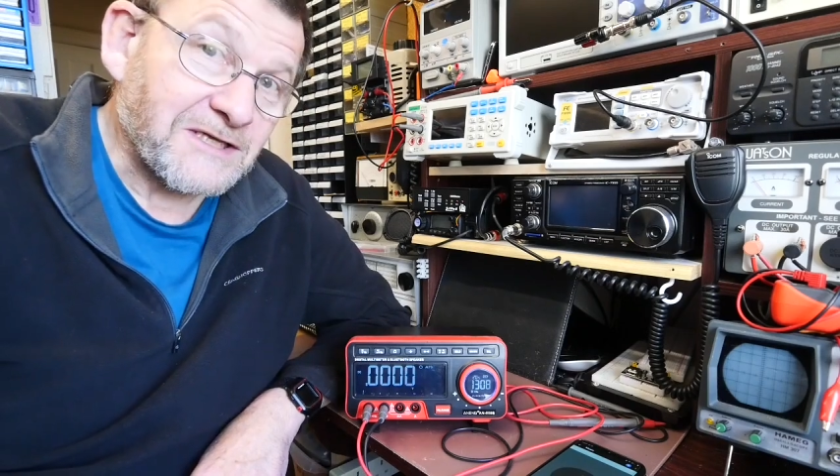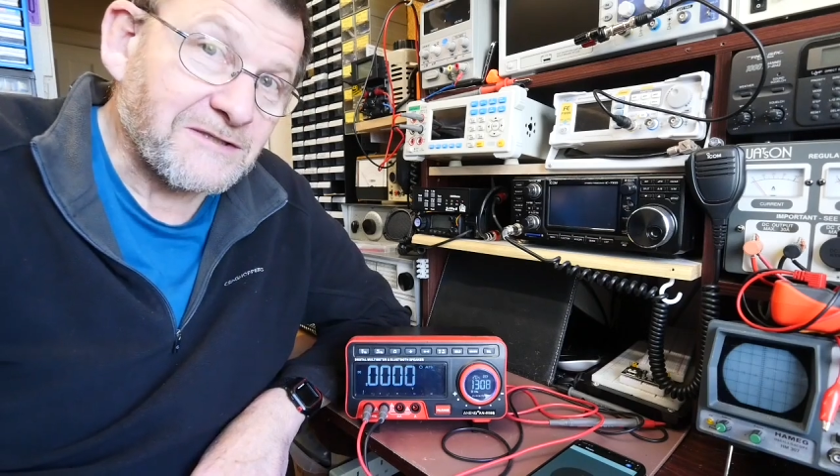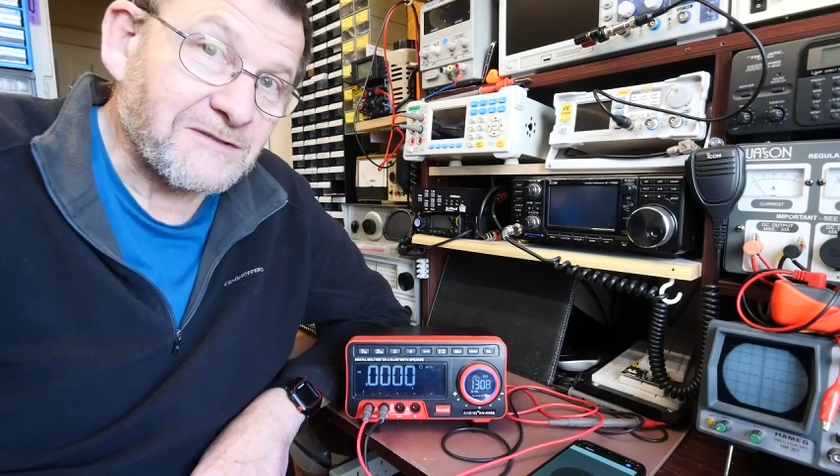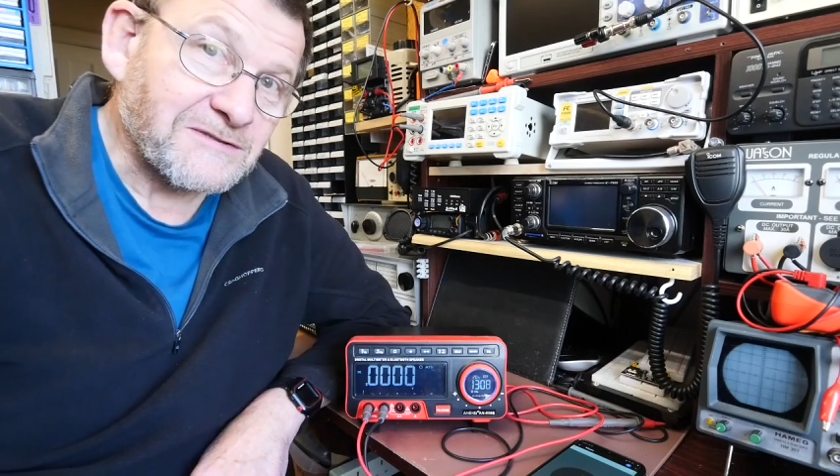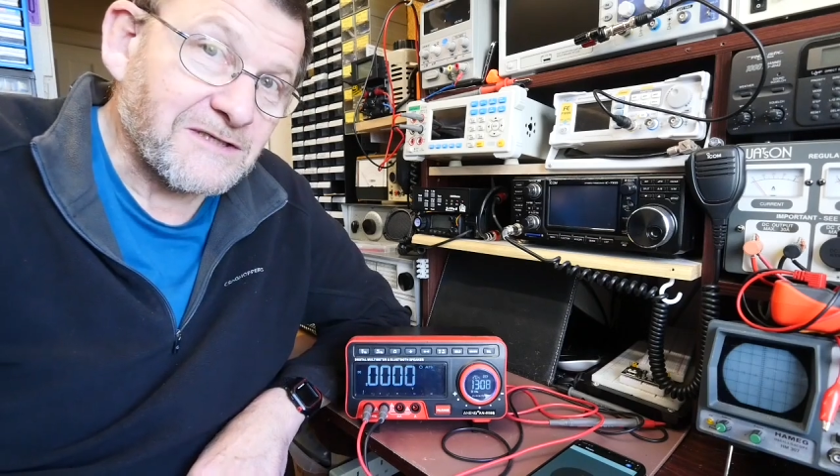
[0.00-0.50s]

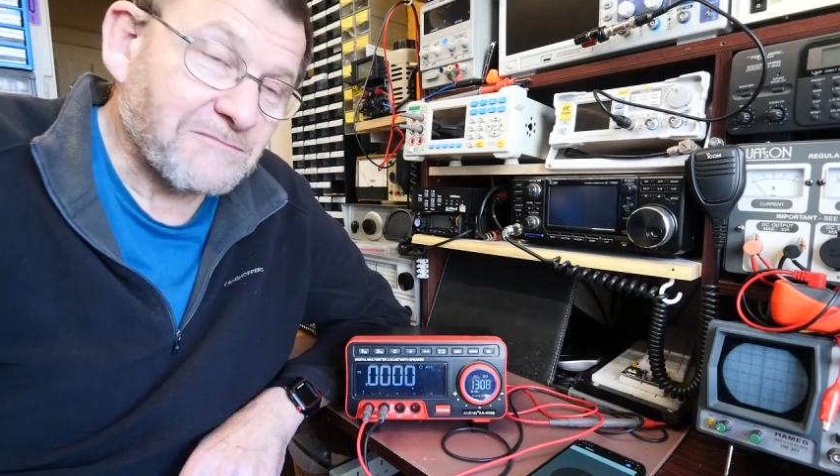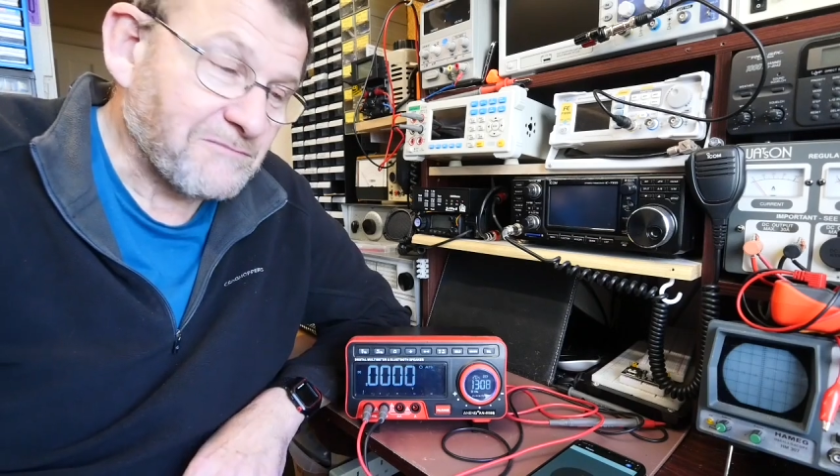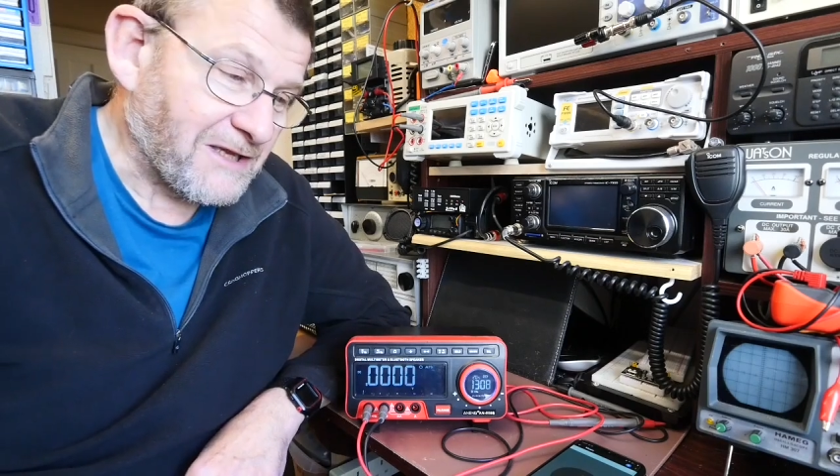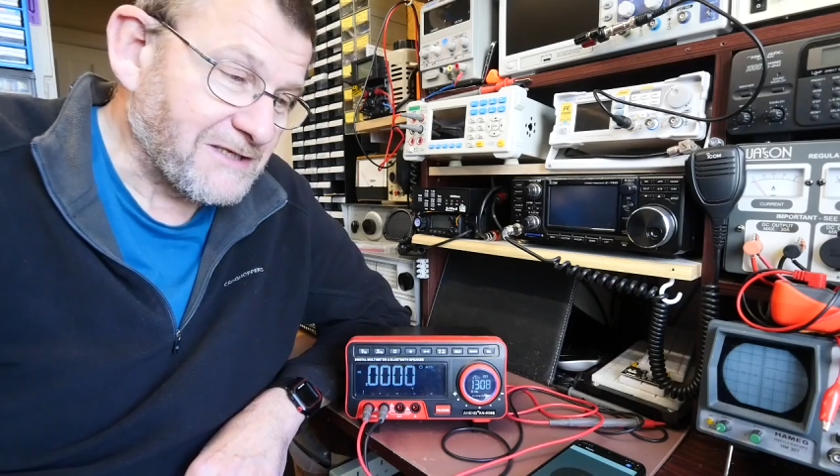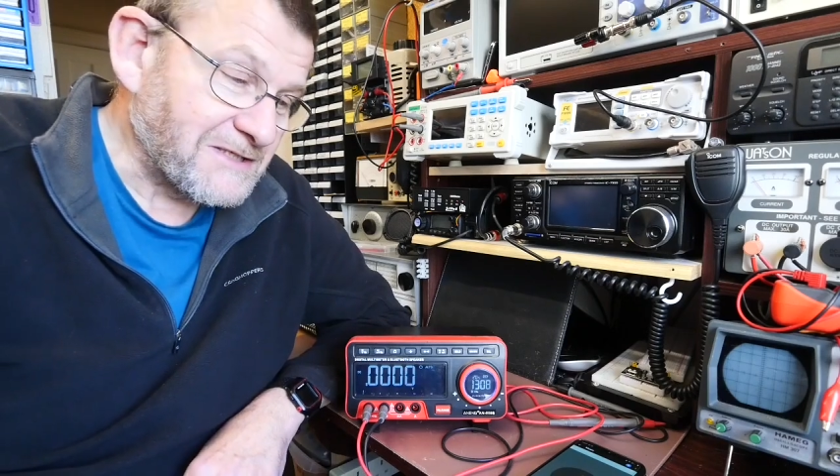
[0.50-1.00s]
and
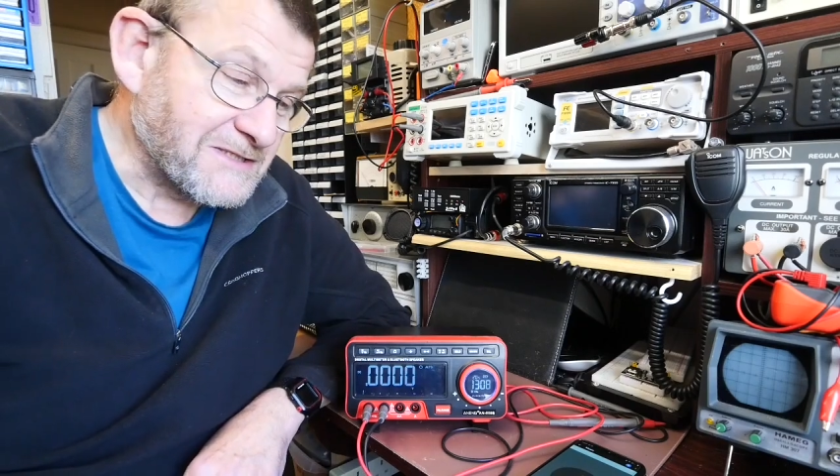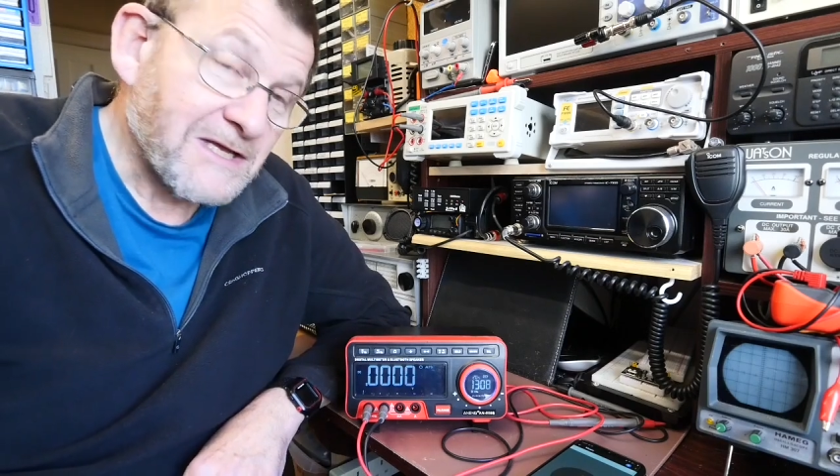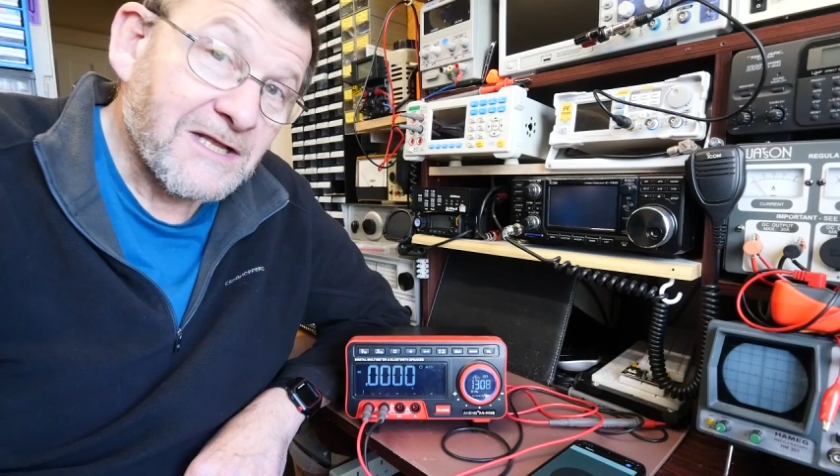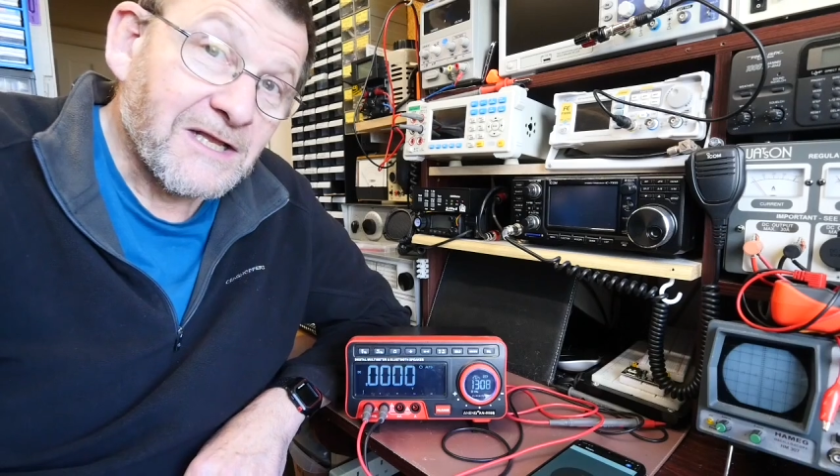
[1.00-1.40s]
played it.